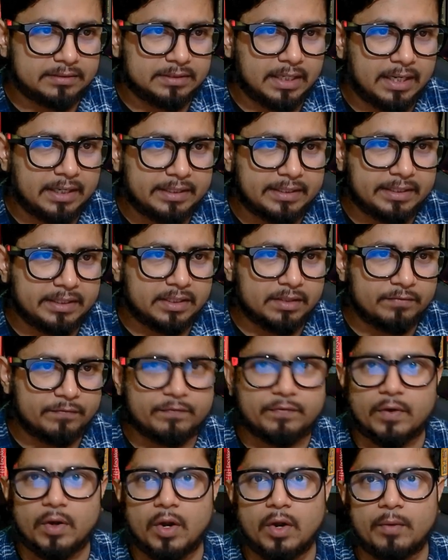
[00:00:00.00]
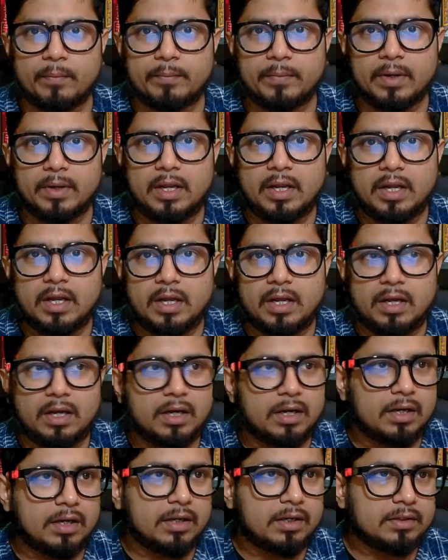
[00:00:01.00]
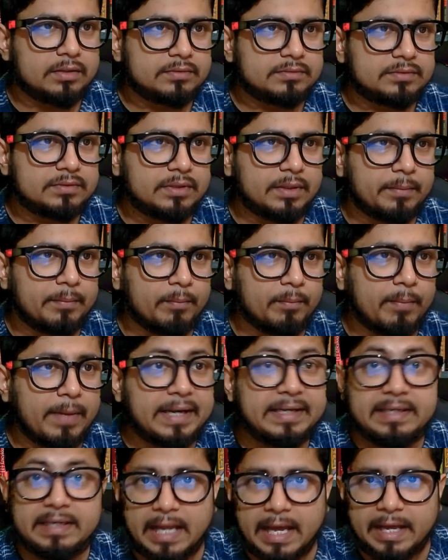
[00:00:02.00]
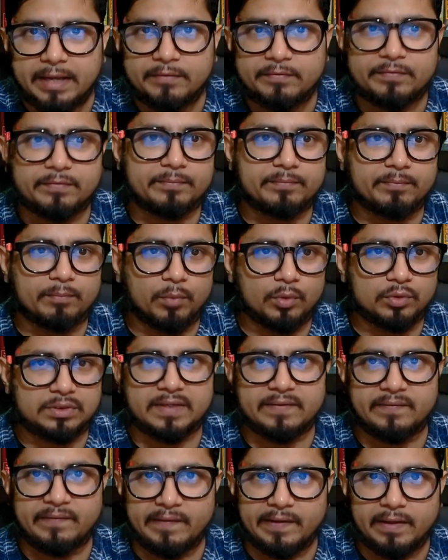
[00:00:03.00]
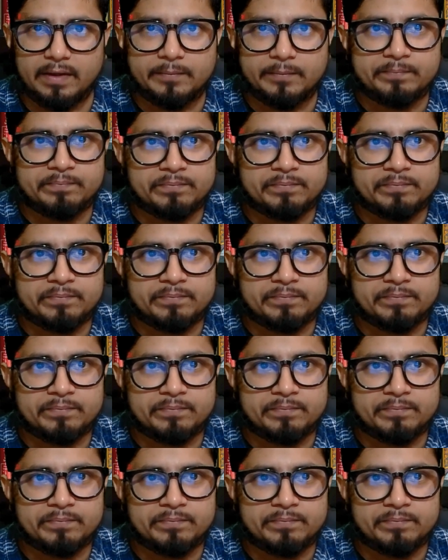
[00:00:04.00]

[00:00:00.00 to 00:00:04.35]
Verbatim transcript: the article from the Money Life, both are there